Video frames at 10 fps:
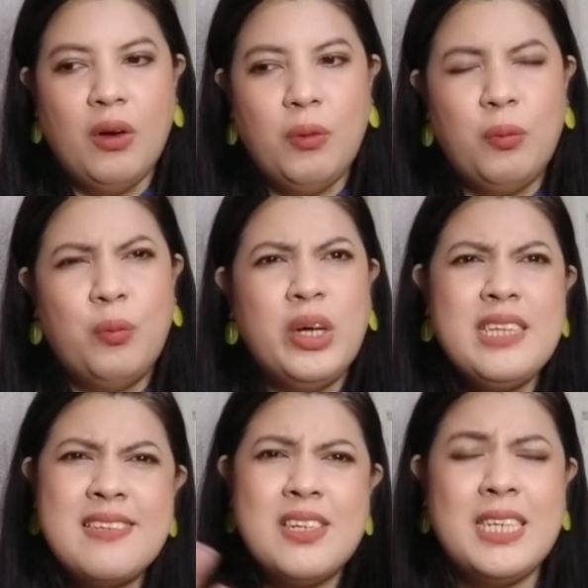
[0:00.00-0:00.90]

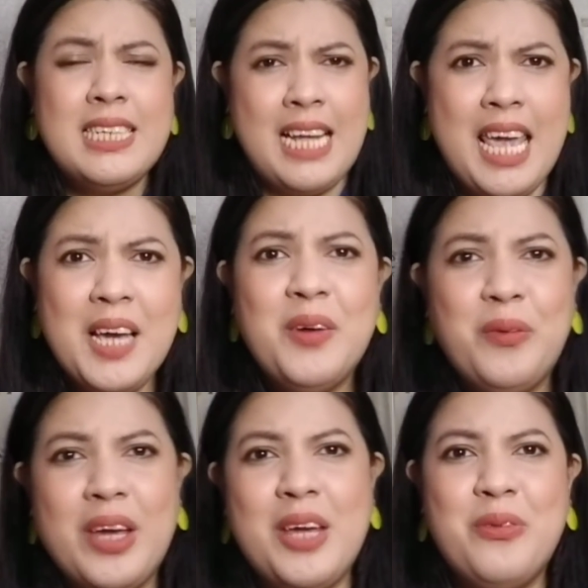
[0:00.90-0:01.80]
what's our
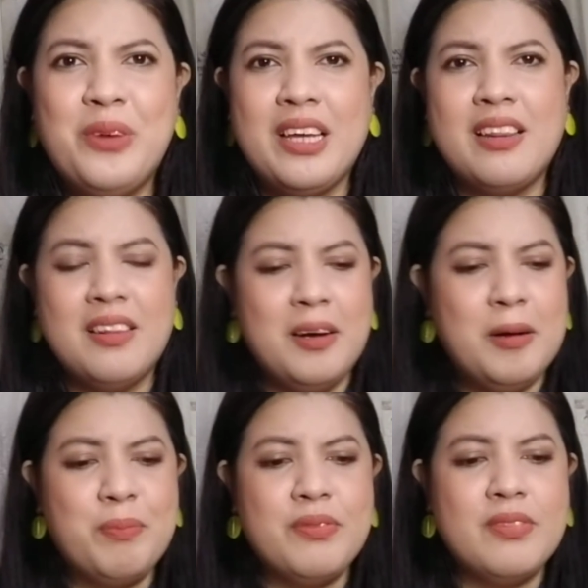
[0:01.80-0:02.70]
takeaway with
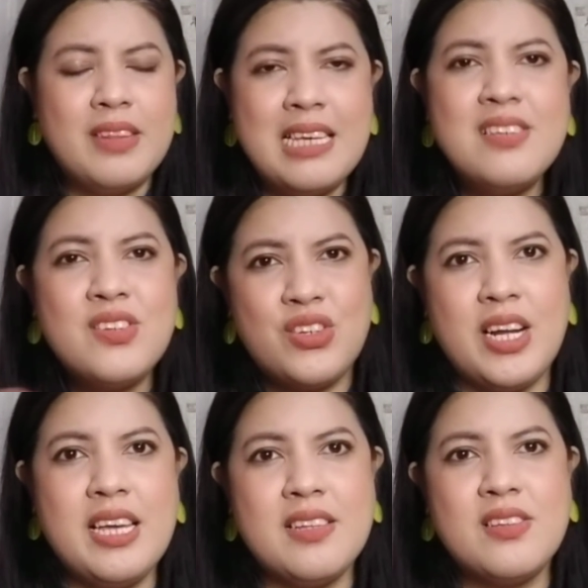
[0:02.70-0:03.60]
these
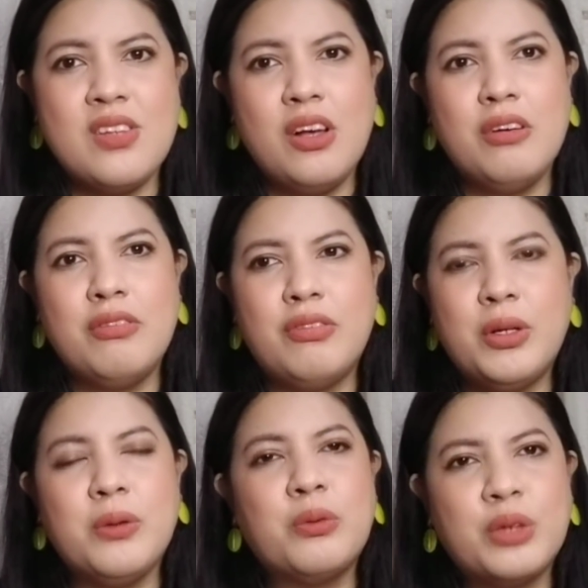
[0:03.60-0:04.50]
trends of
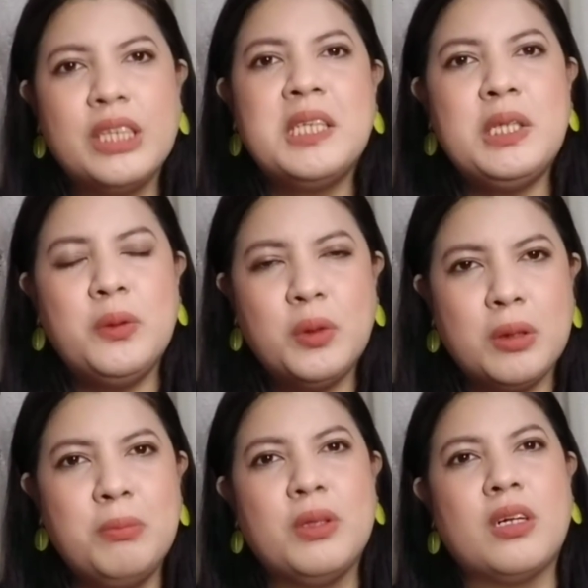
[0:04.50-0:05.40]
really
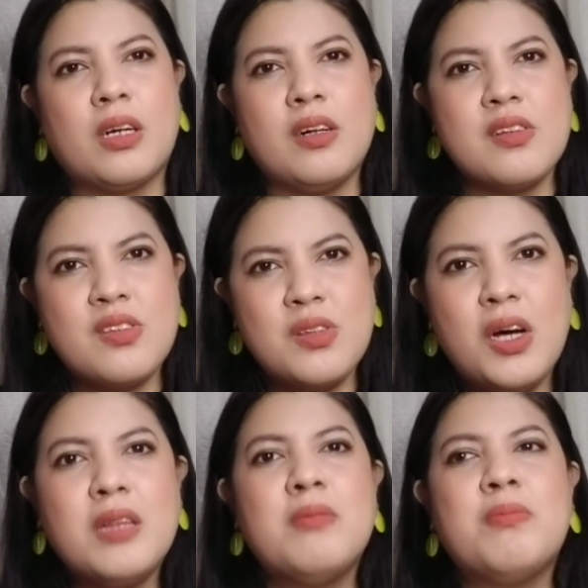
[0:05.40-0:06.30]
notable girls
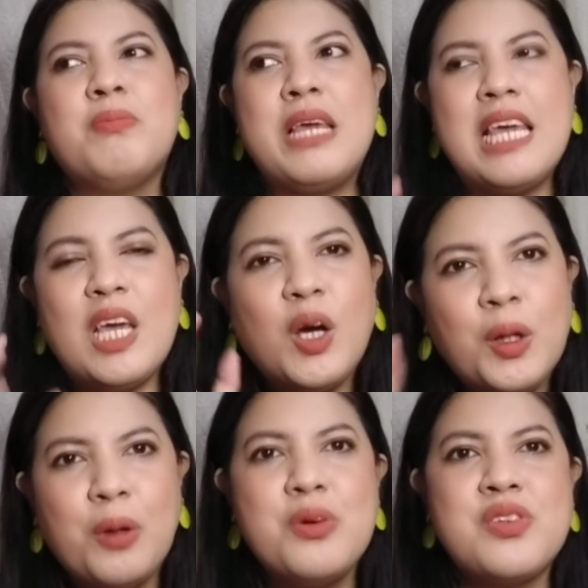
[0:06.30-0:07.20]
not being
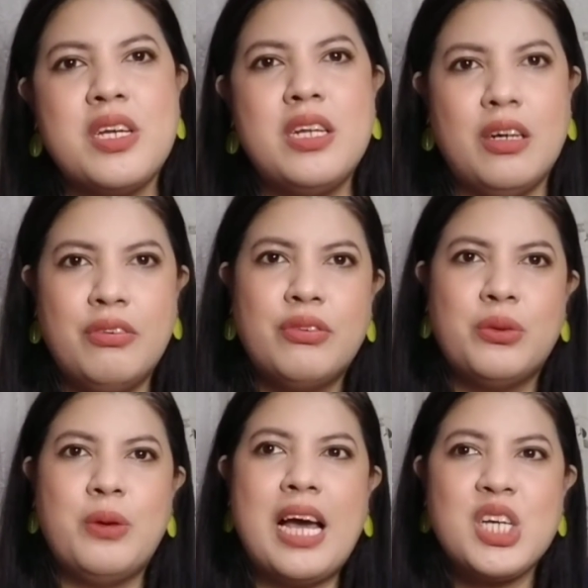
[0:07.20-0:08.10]
close enough
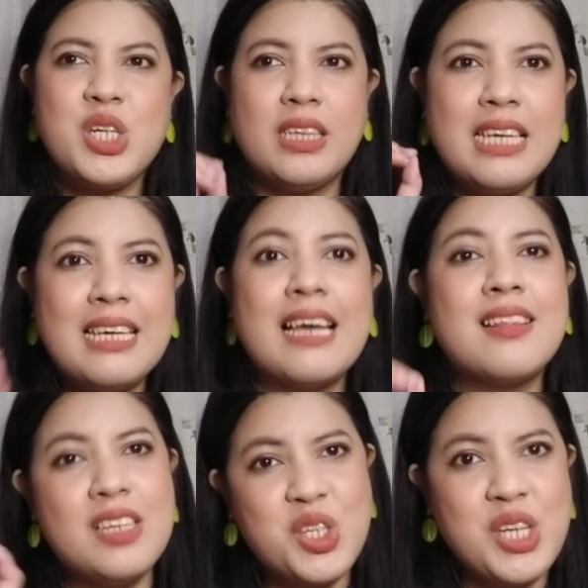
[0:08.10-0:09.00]
to actually
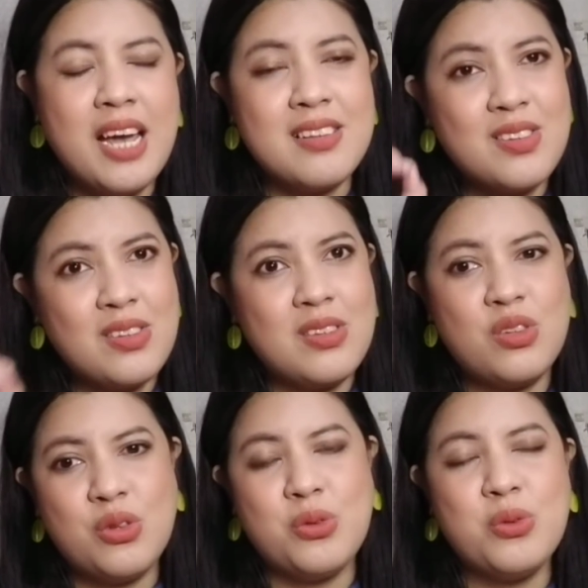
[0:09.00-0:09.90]
get the chance
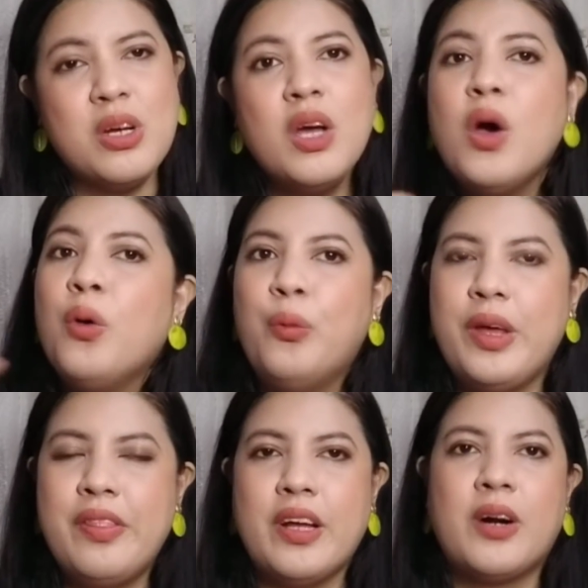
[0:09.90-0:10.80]
to
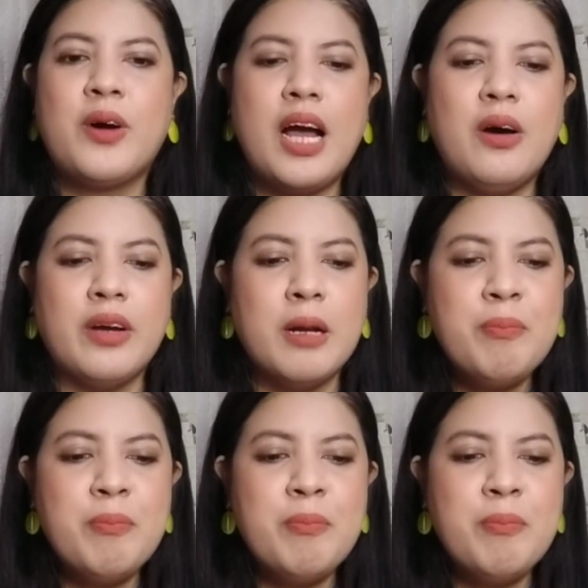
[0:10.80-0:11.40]
win the crown?